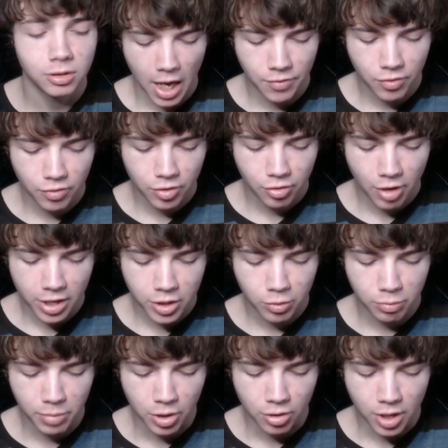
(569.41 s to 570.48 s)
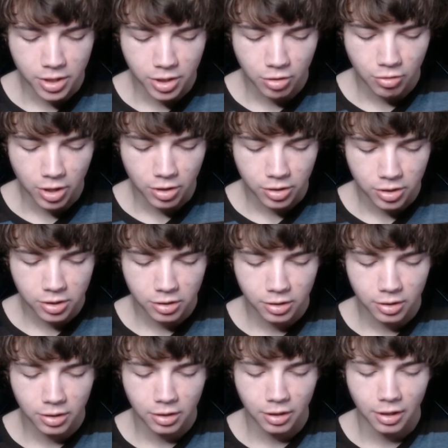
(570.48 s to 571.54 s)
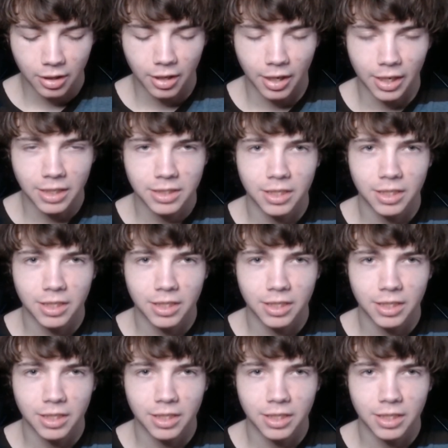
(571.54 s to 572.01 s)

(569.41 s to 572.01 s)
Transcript: Have you ever interacted with bigger content creators? I